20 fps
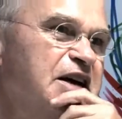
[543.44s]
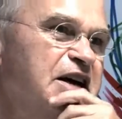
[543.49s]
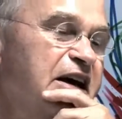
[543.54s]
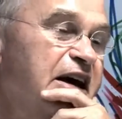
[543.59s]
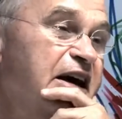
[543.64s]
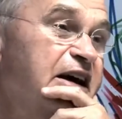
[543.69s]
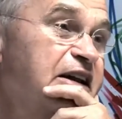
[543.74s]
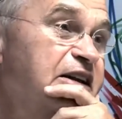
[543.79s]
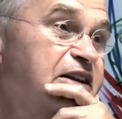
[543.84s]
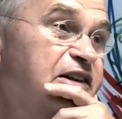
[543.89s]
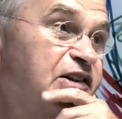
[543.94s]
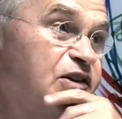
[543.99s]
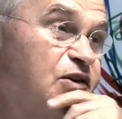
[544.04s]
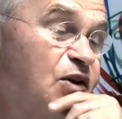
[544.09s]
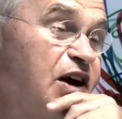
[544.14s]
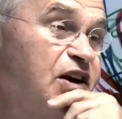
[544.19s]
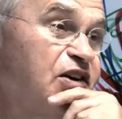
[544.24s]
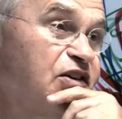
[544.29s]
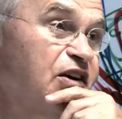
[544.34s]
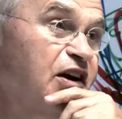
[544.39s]
And it's
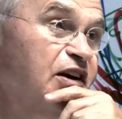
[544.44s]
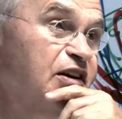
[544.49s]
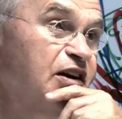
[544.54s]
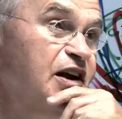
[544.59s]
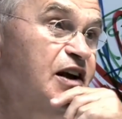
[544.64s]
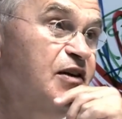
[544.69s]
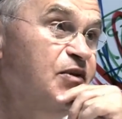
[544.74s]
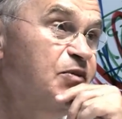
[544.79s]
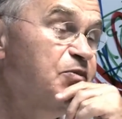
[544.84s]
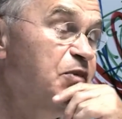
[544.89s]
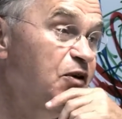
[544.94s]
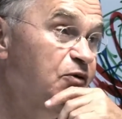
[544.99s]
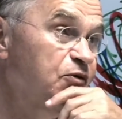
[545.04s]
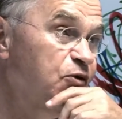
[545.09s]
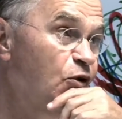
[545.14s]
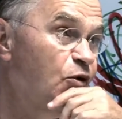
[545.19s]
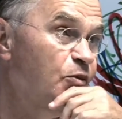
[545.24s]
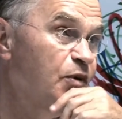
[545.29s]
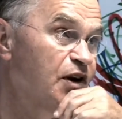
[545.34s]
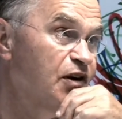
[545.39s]
strange that in
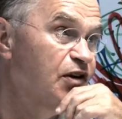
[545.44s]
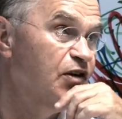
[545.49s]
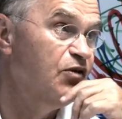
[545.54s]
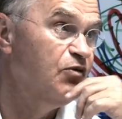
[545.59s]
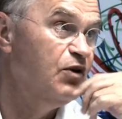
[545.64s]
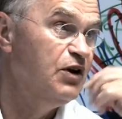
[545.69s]
performance,